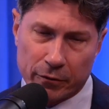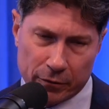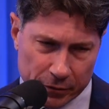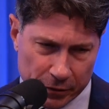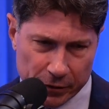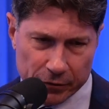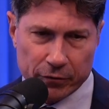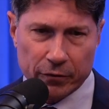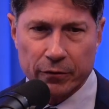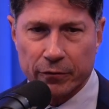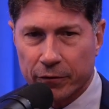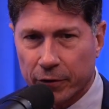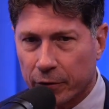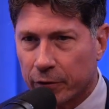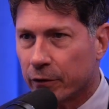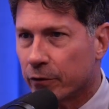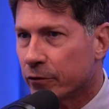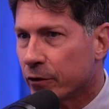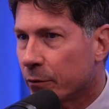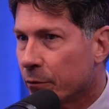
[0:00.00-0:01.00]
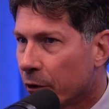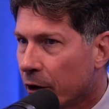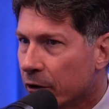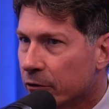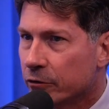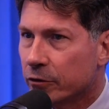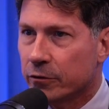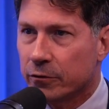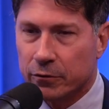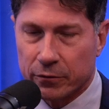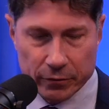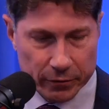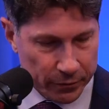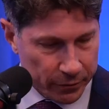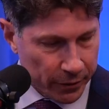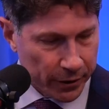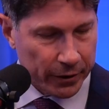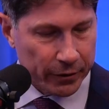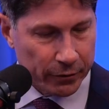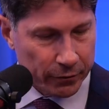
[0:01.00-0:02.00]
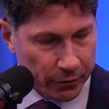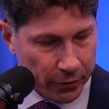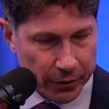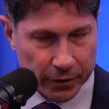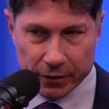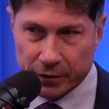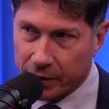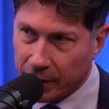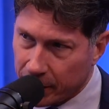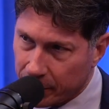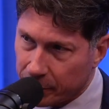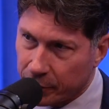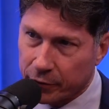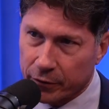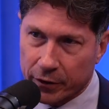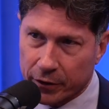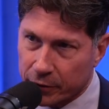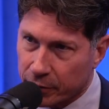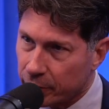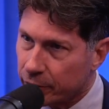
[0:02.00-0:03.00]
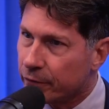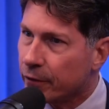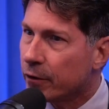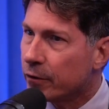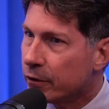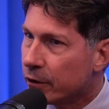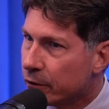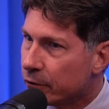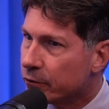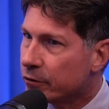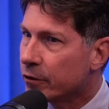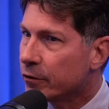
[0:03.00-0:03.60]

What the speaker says: These are the photos I brought you, and you look at them, you look at their photos.